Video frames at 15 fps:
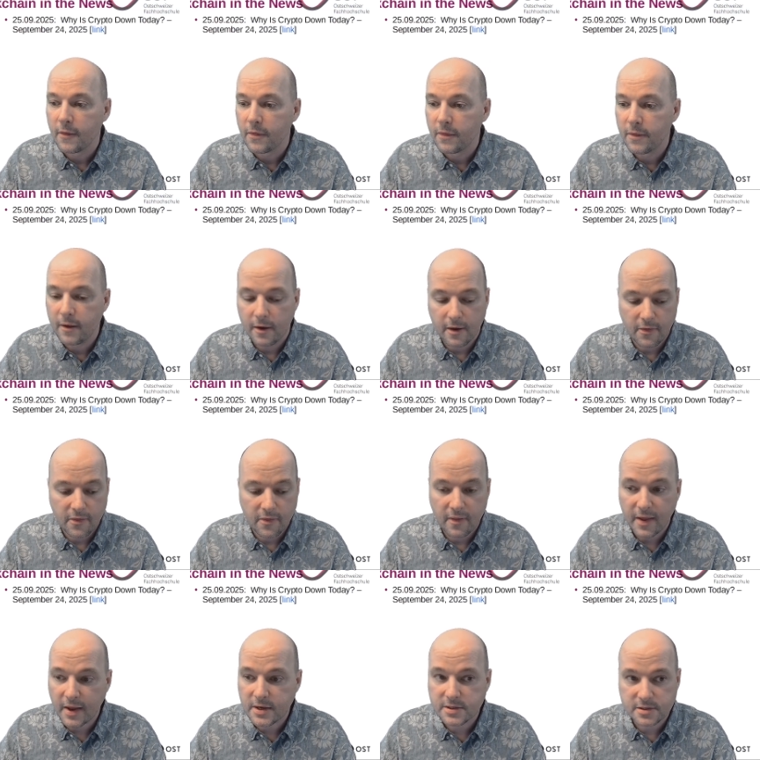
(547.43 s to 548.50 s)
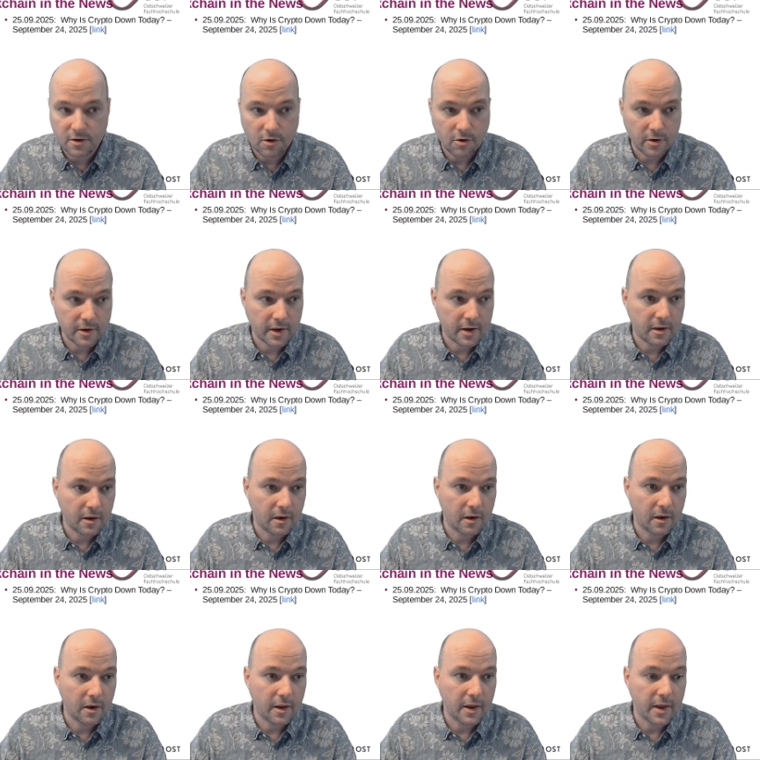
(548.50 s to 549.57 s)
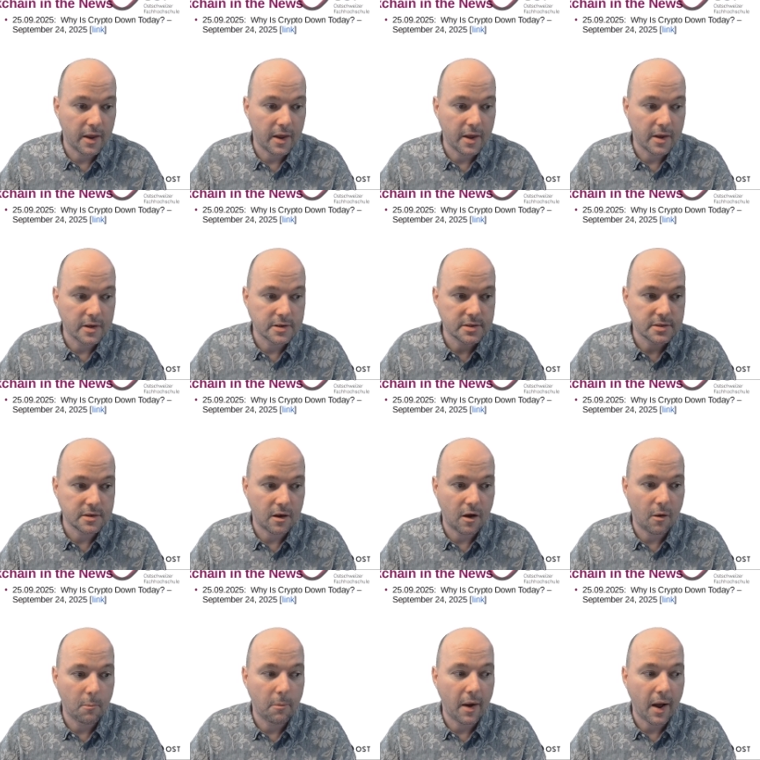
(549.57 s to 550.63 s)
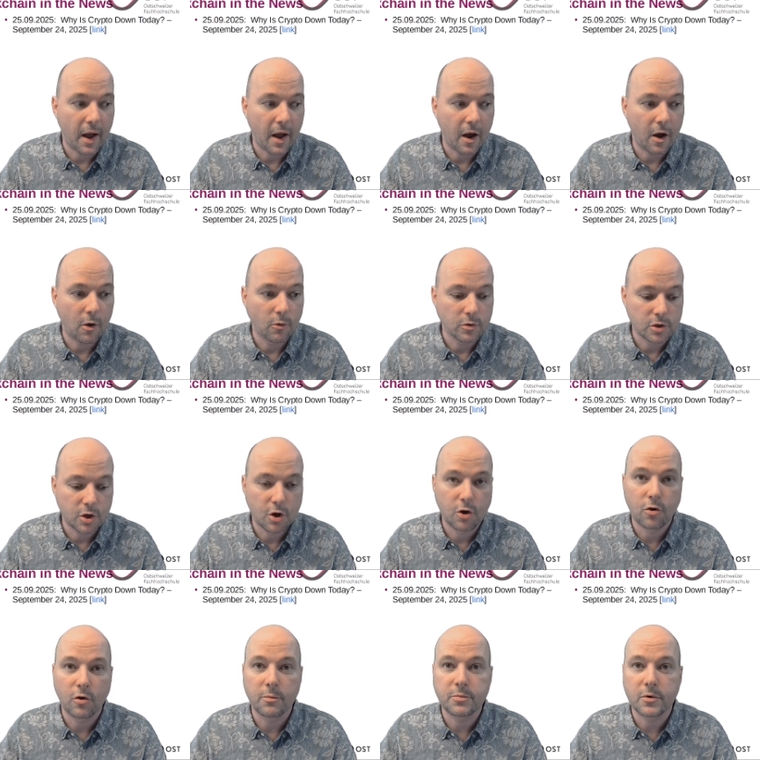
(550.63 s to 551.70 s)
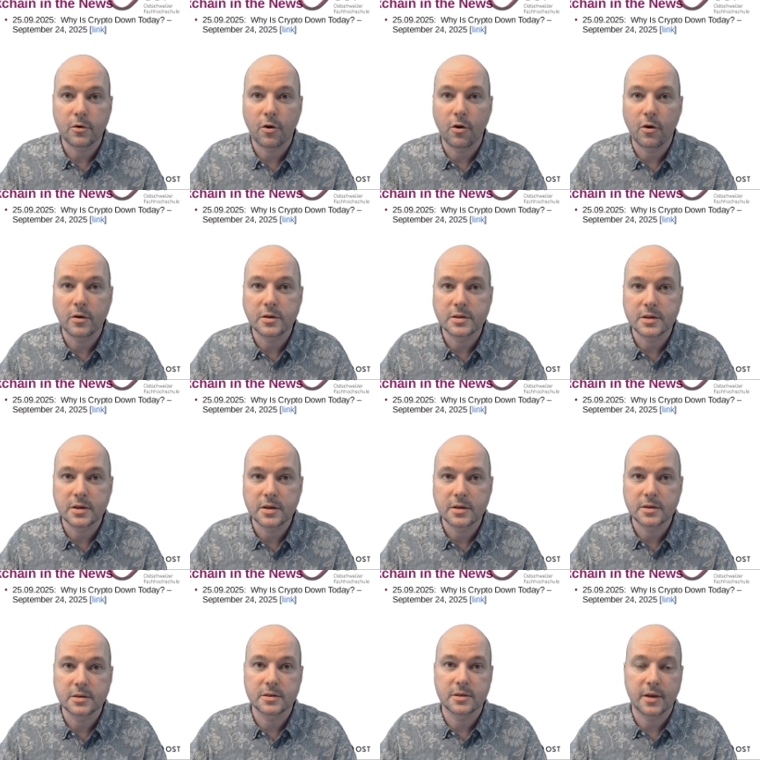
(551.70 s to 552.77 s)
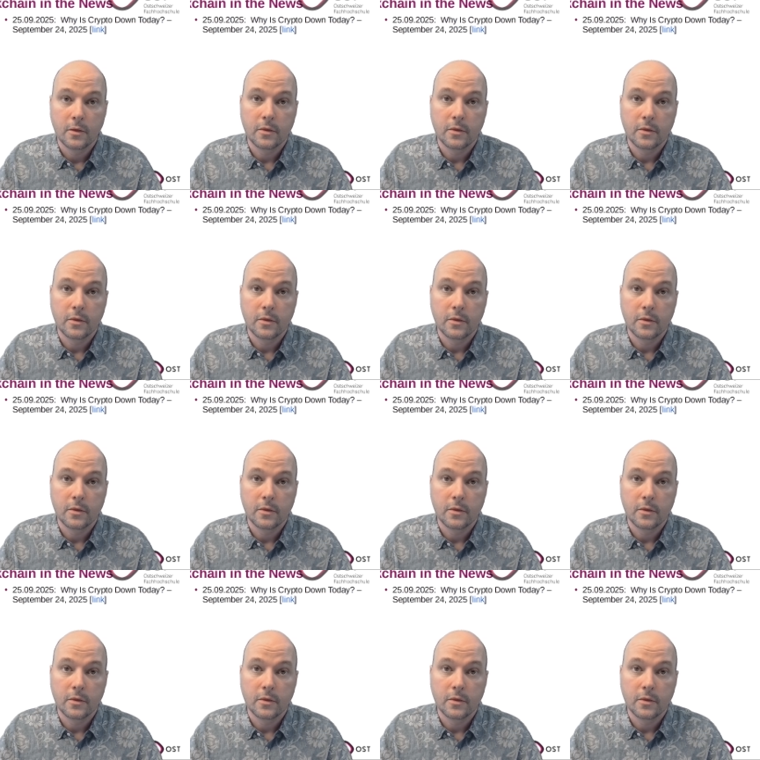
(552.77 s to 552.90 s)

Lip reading: The next article is about cryptocurrencies.